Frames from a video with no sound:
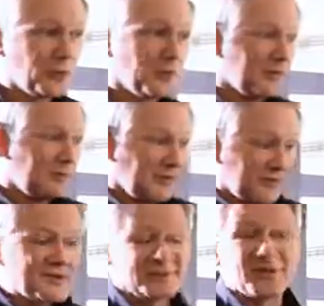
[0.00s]
all the
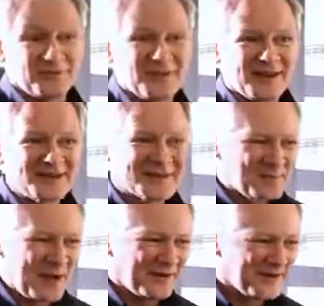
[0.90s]
first lot of things
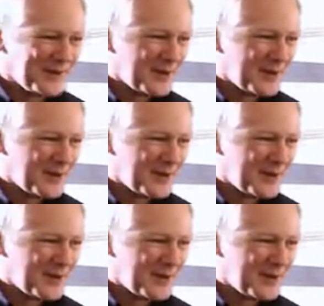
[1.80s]
about